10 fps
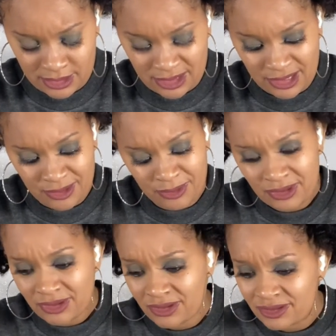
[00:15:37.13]
I
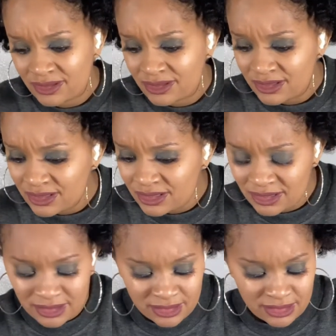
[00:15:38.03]
wondered.
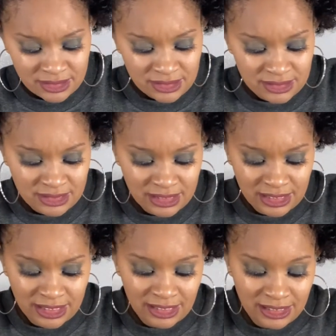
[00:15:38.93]
See,
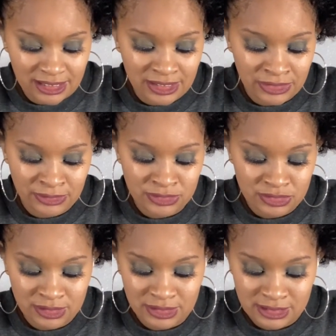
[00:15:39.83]
I need clear
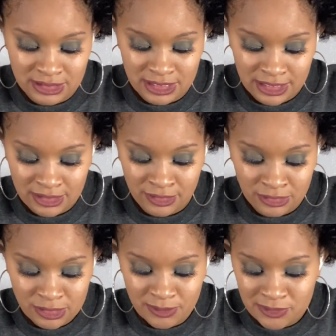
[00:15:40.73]
instructions. Like, are
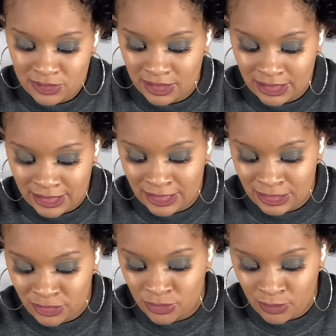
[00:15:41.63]
you supposed to let it
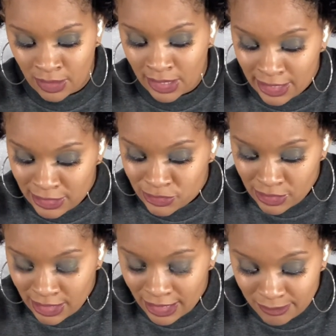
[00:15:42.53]
dry
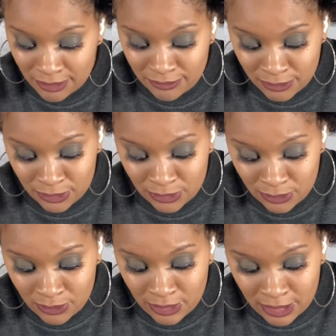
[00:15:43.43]
before
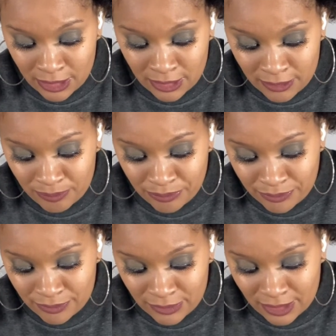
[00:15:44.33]
you
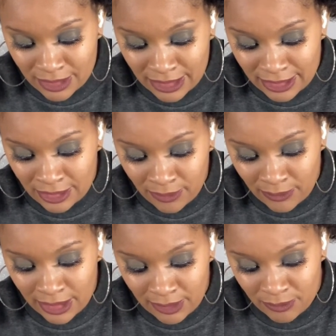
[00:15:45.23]
like go
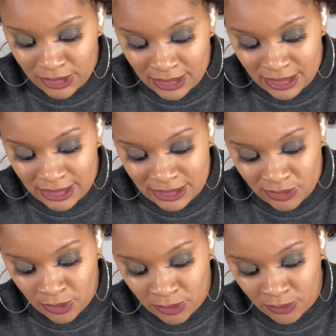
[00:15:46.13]
in with this
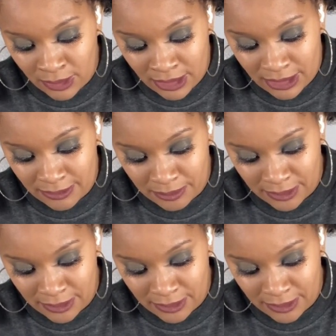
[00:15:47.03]
or what?